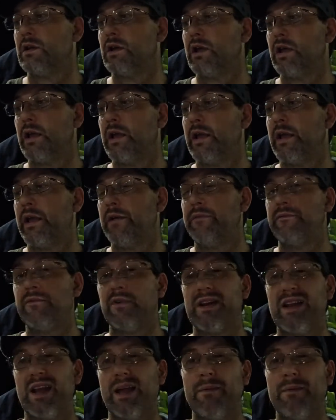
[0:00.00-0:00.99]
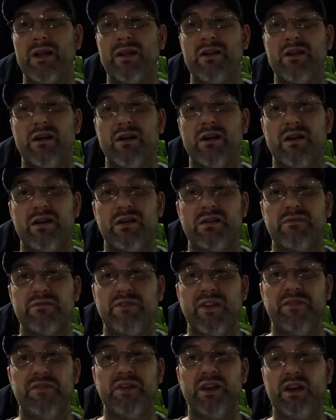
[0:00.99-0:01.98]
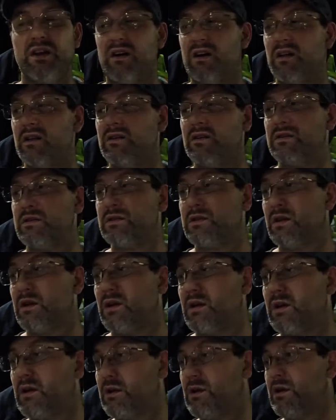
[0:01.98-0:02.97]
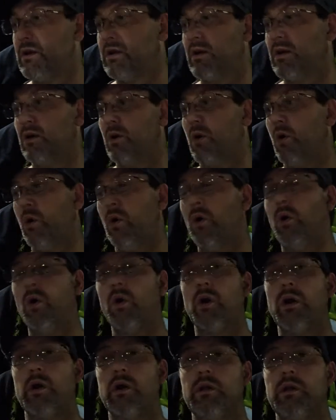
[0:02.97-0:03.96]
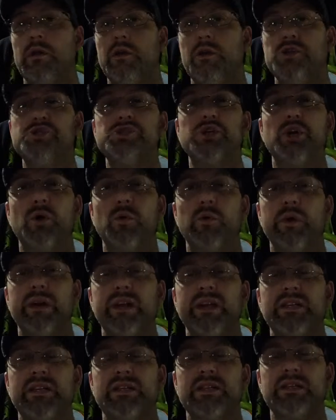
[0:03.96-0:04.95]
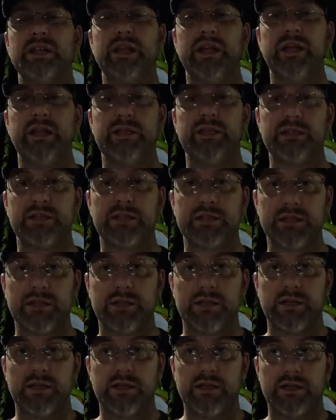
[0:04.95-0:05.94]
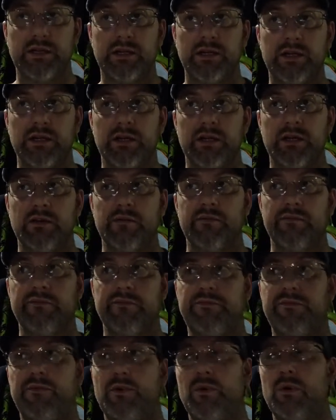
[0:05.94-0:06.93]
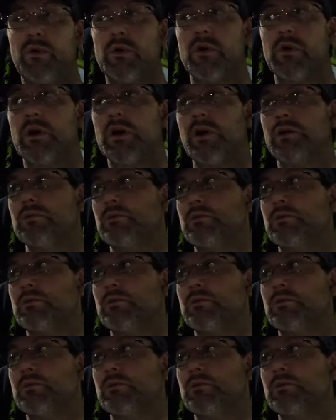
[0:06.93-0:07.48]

and for debit card it's $50, or you show receipts for